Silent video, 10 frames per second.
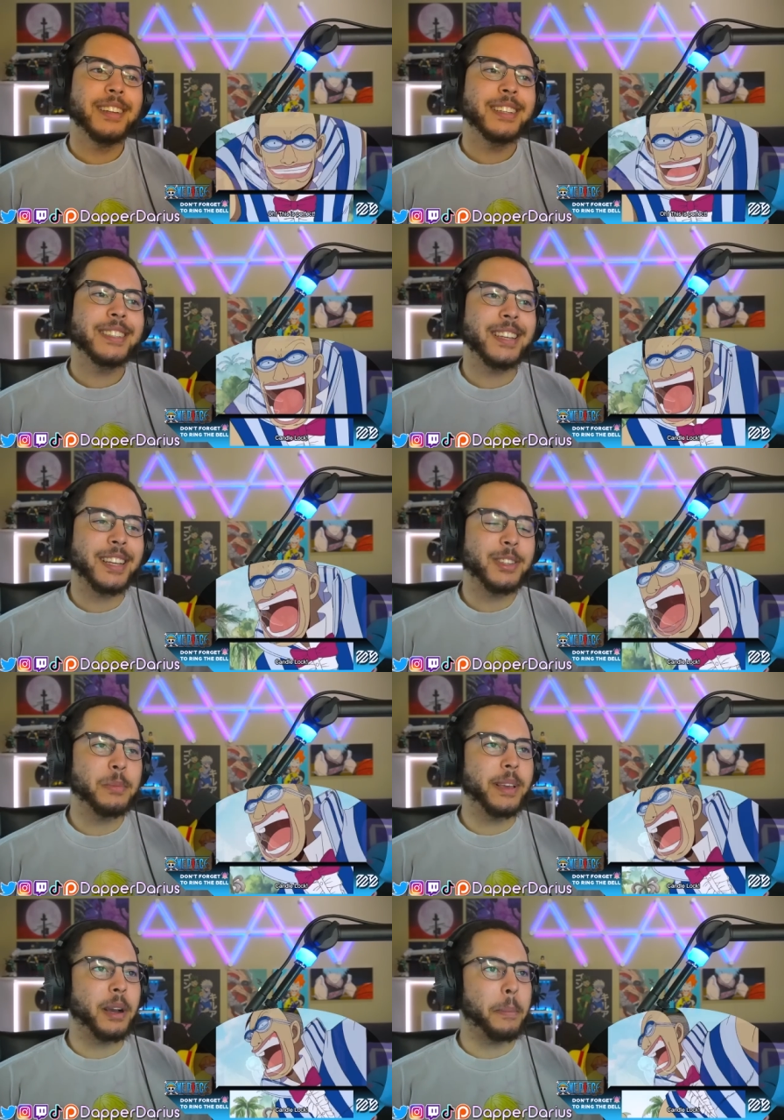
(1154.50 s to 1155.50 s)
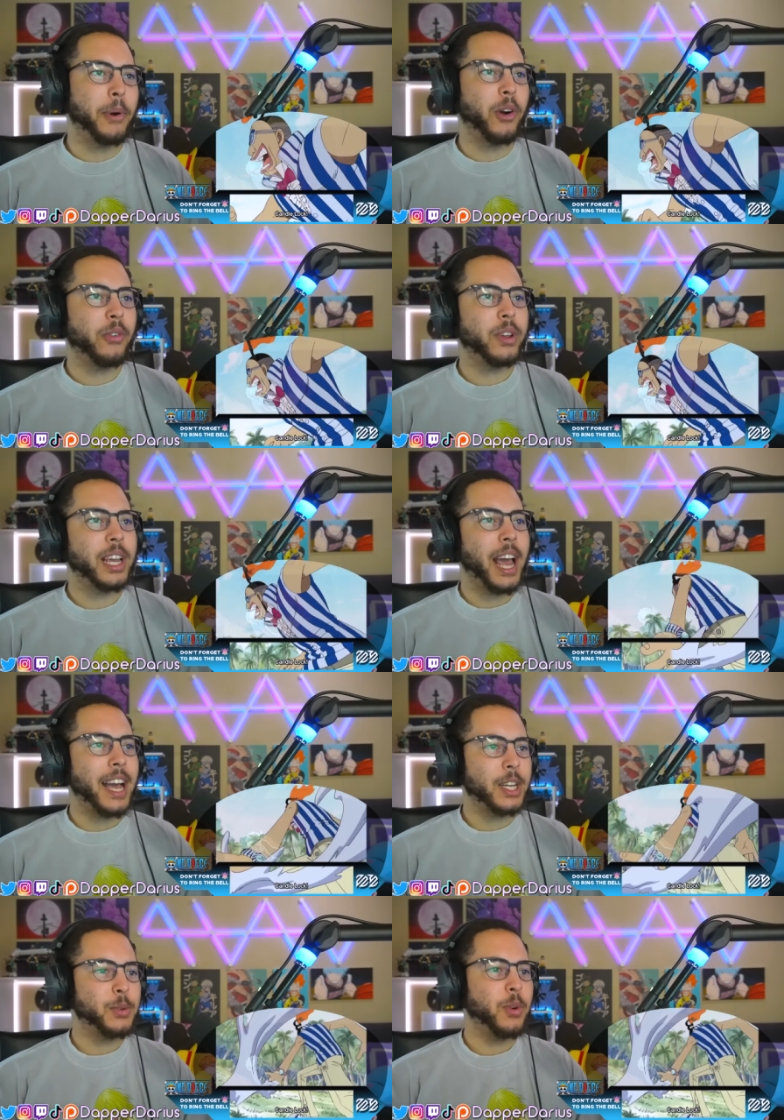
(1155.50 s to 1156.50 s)
He's like, this will make a perfect
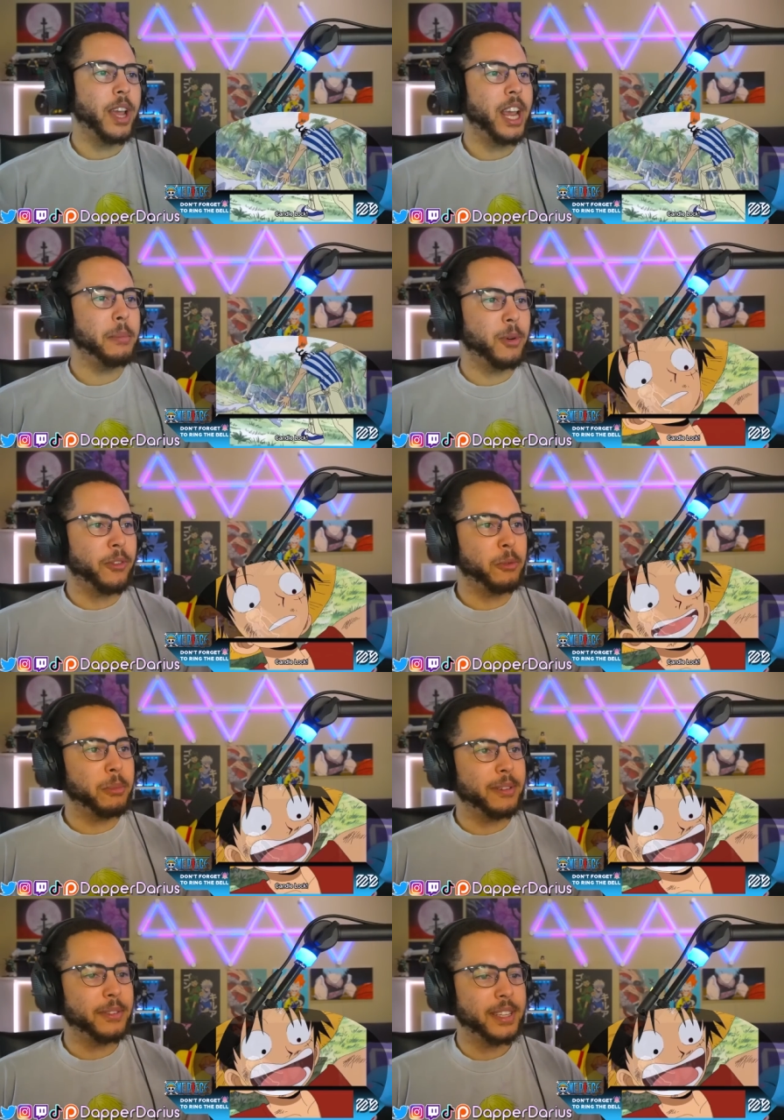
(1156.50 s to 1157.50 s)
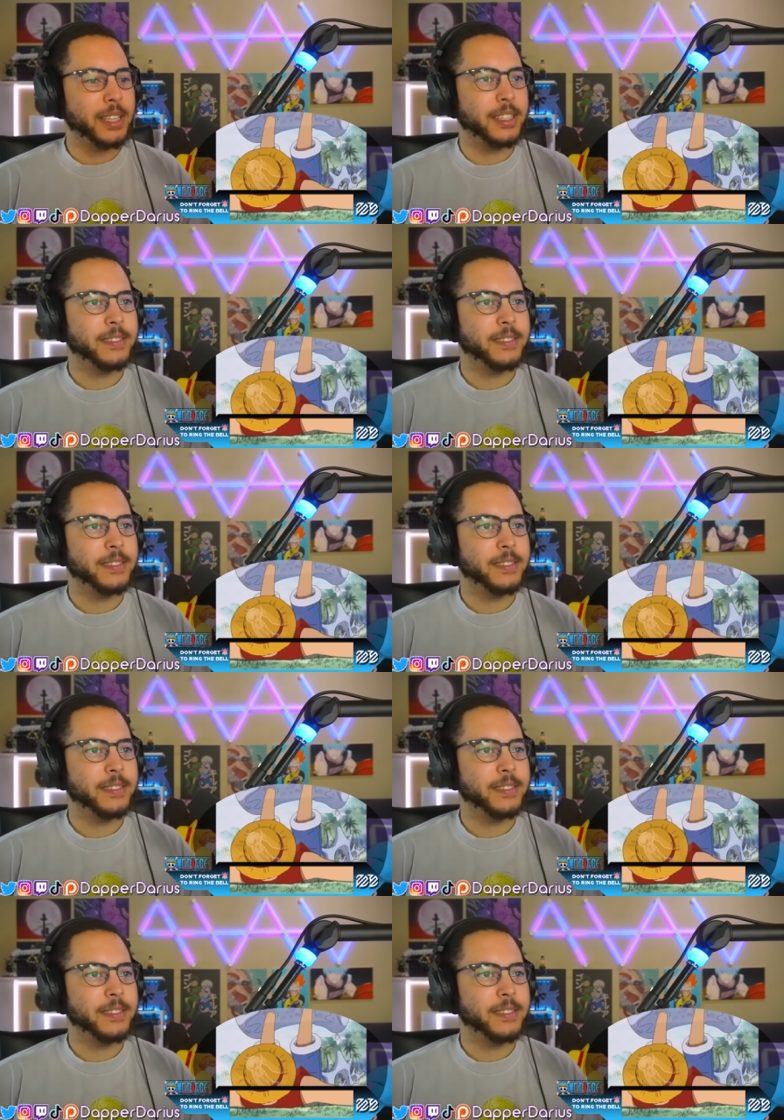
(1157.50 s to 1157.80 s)
actual hammer for my feet.